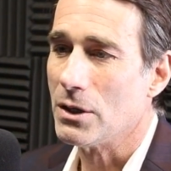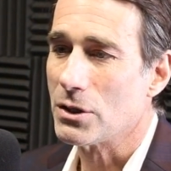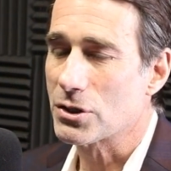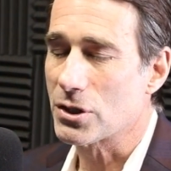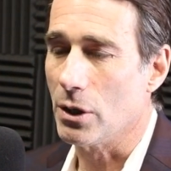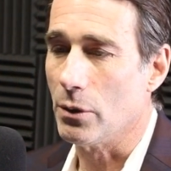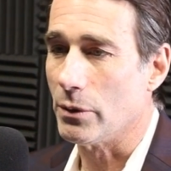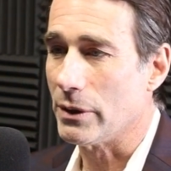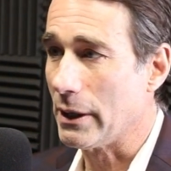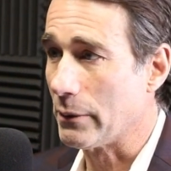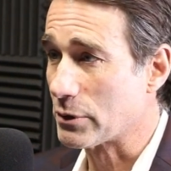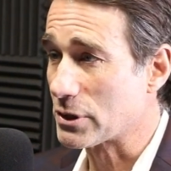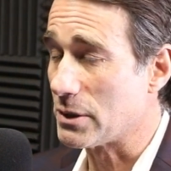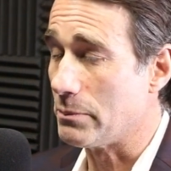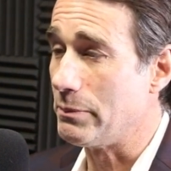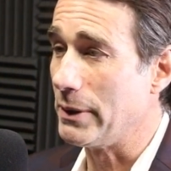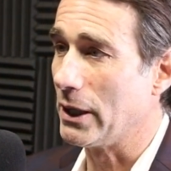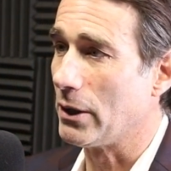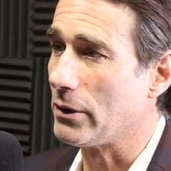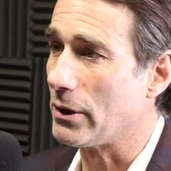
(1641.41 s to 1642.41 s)
So there was
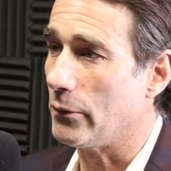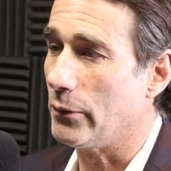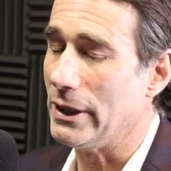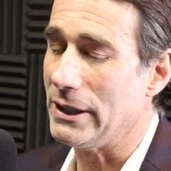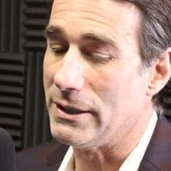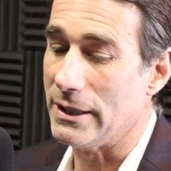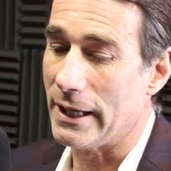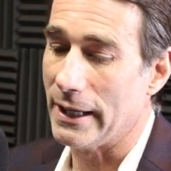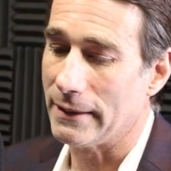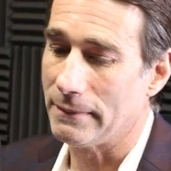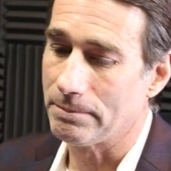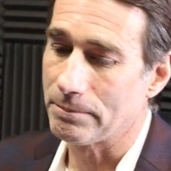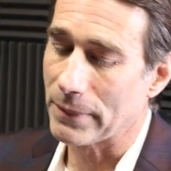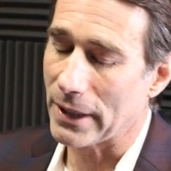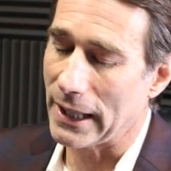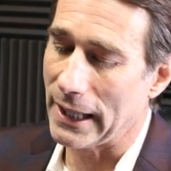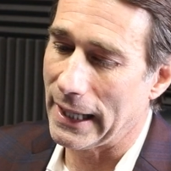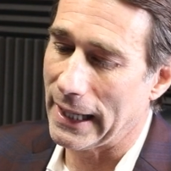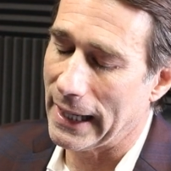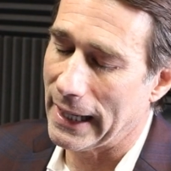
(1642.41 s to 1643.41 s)
a bill that we did,
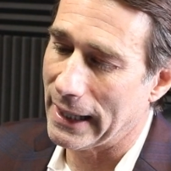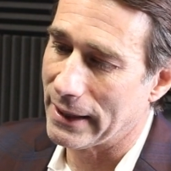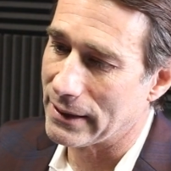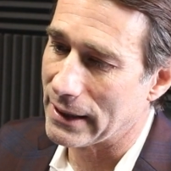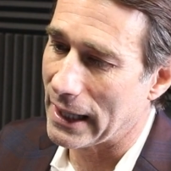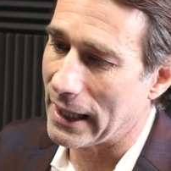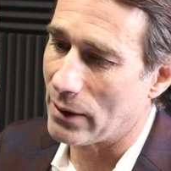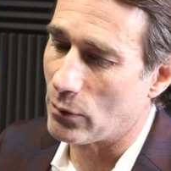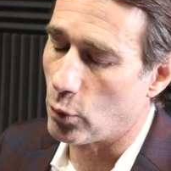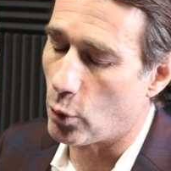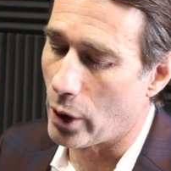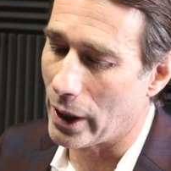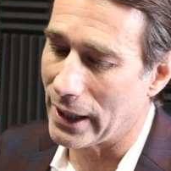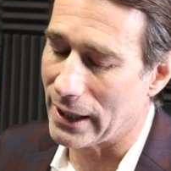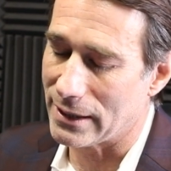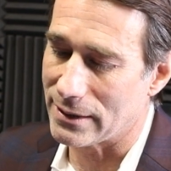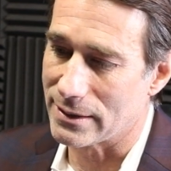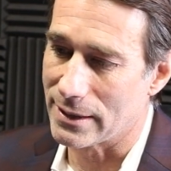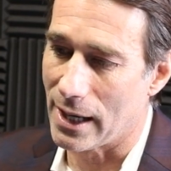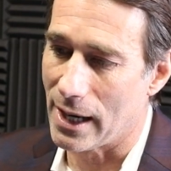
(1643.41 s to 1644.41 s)
and and what
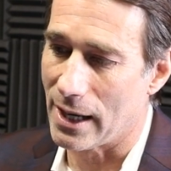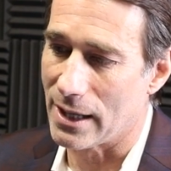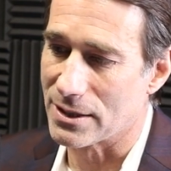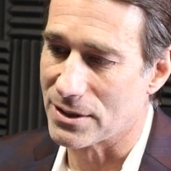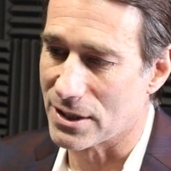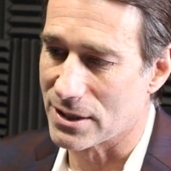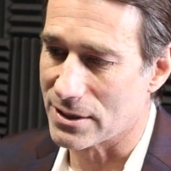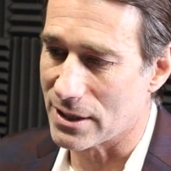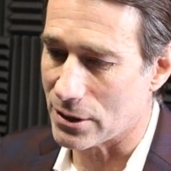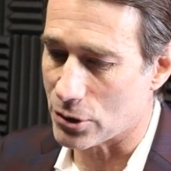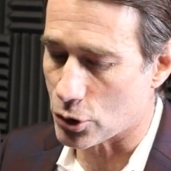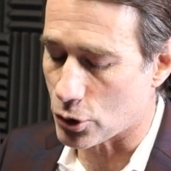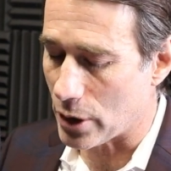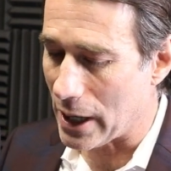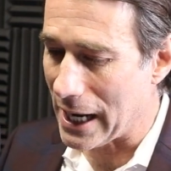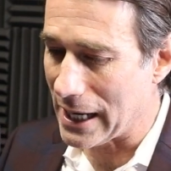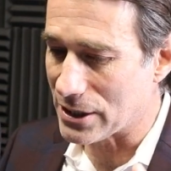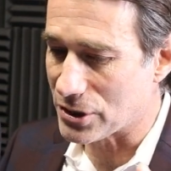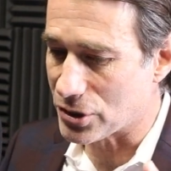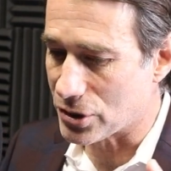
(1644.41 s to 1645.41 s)
it does is it
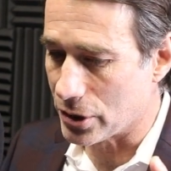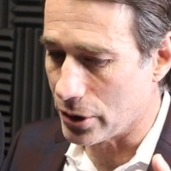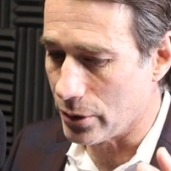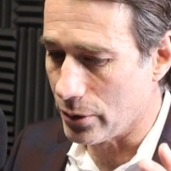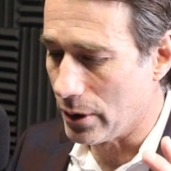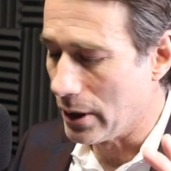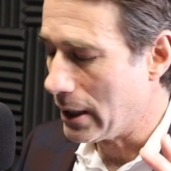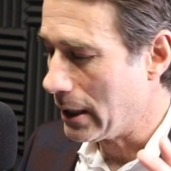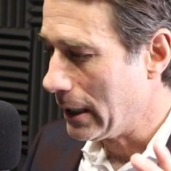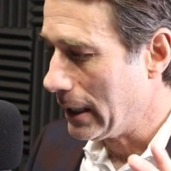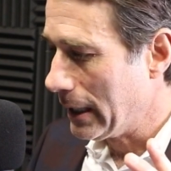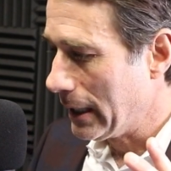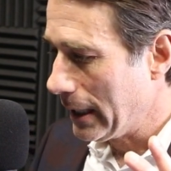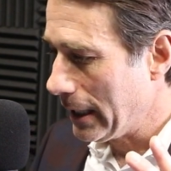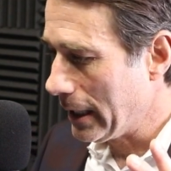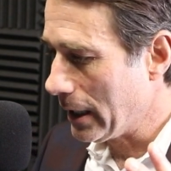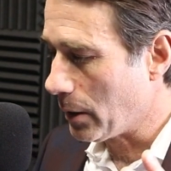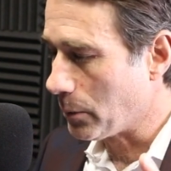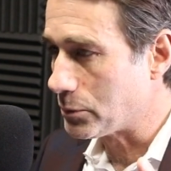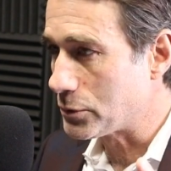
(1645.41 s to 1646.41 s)
tries to
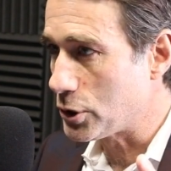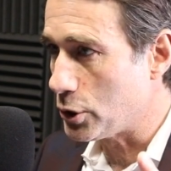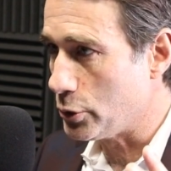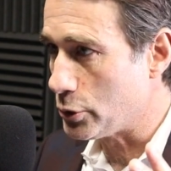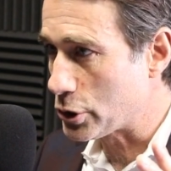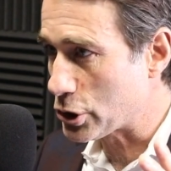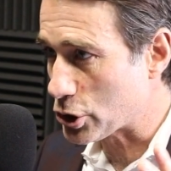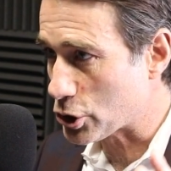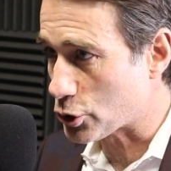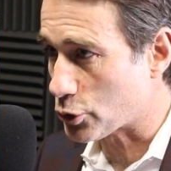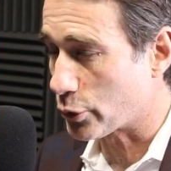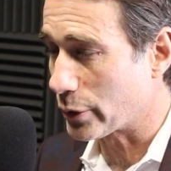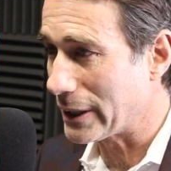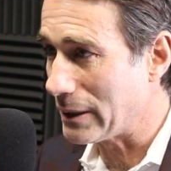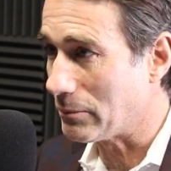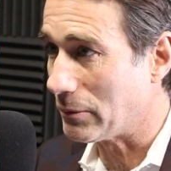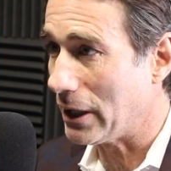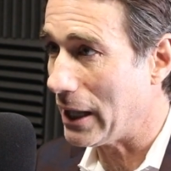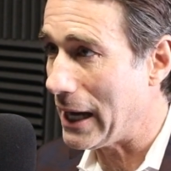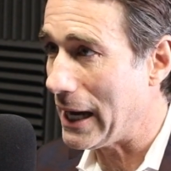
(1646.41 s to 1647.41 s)
help to
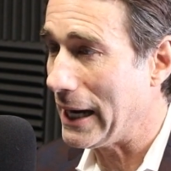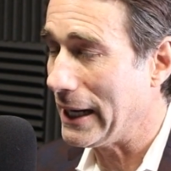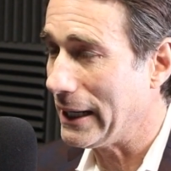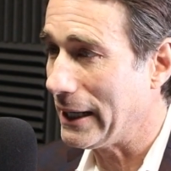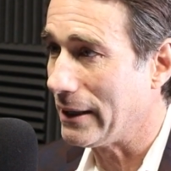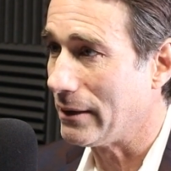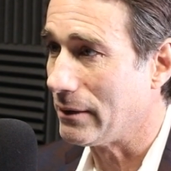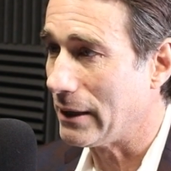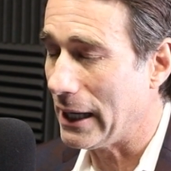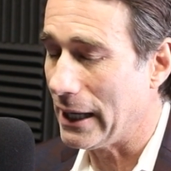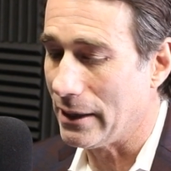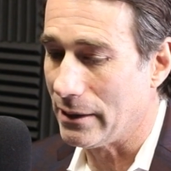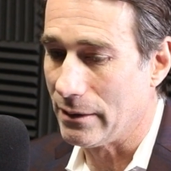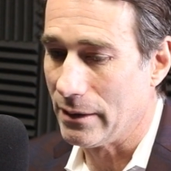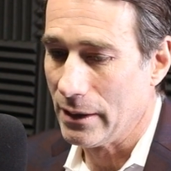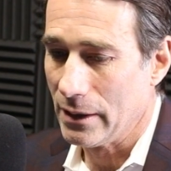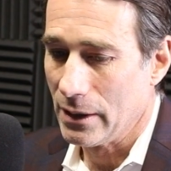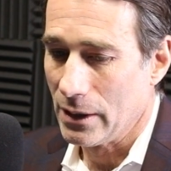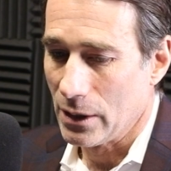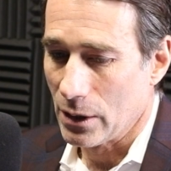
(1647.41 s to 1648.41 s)
streamline and
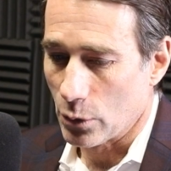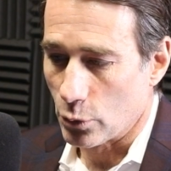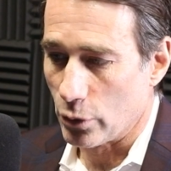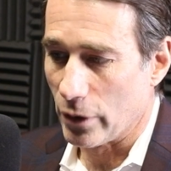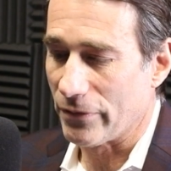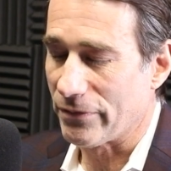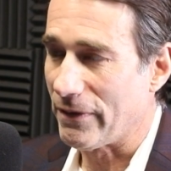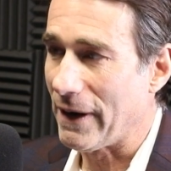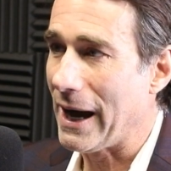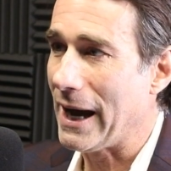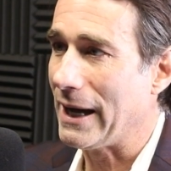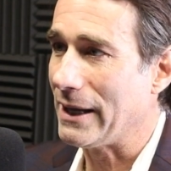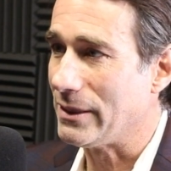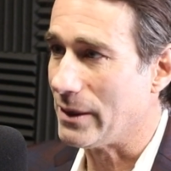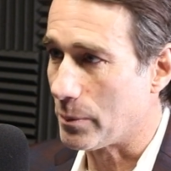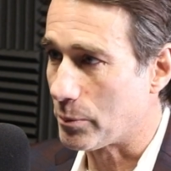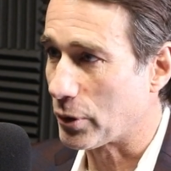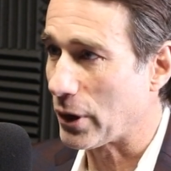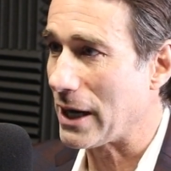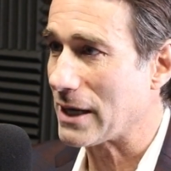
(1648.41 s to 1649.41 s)
and refine
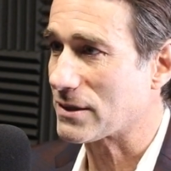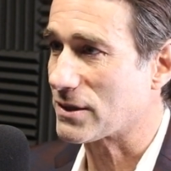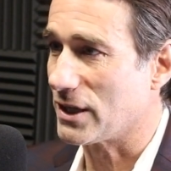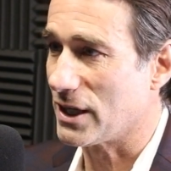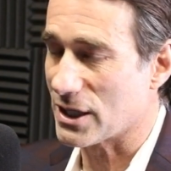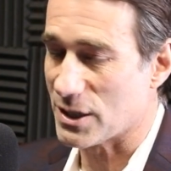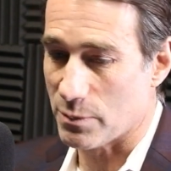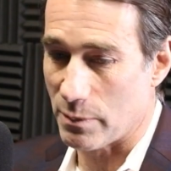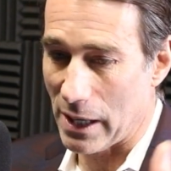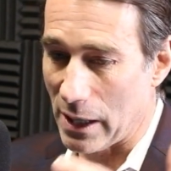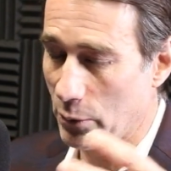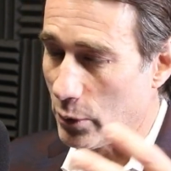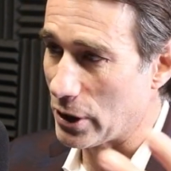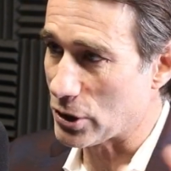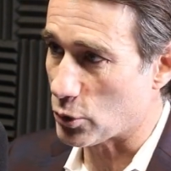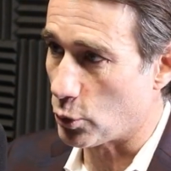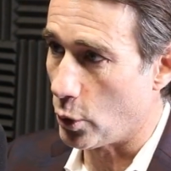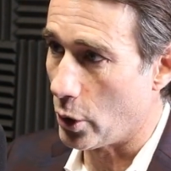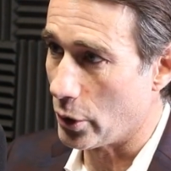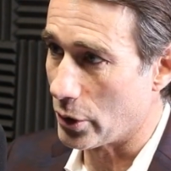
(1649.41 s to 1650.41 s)
the process by
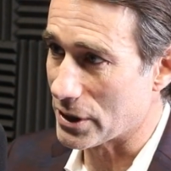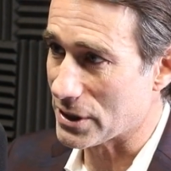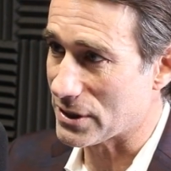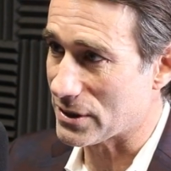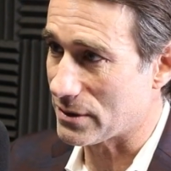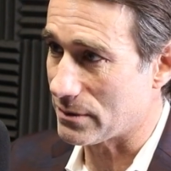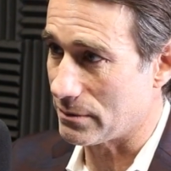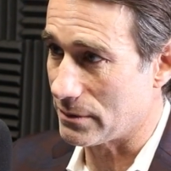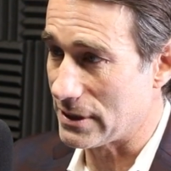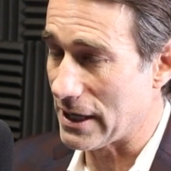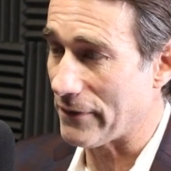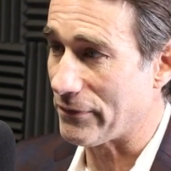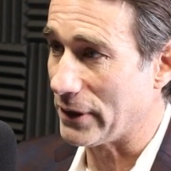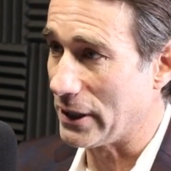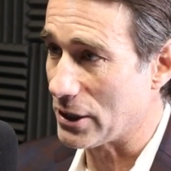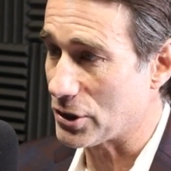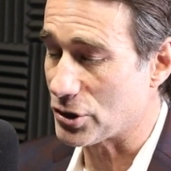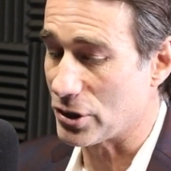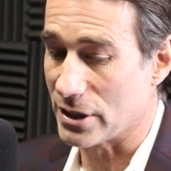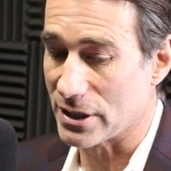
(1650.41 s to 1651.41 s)
which WOTUS
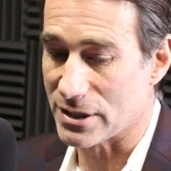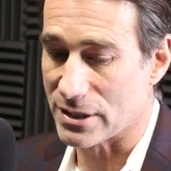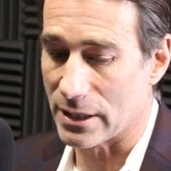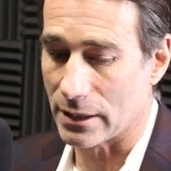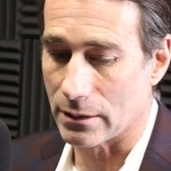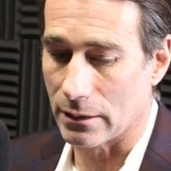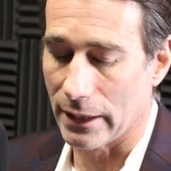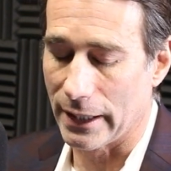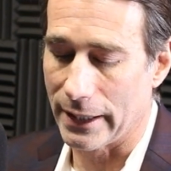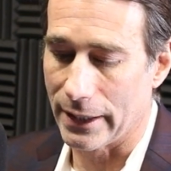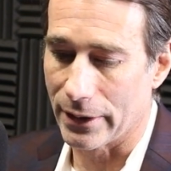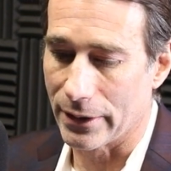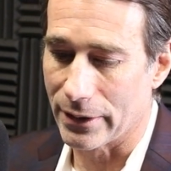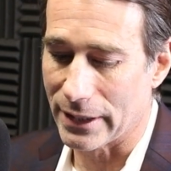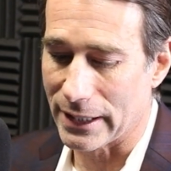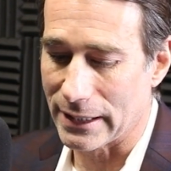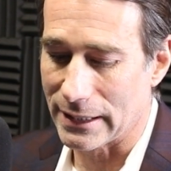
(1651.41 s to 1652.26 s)
definition is declared.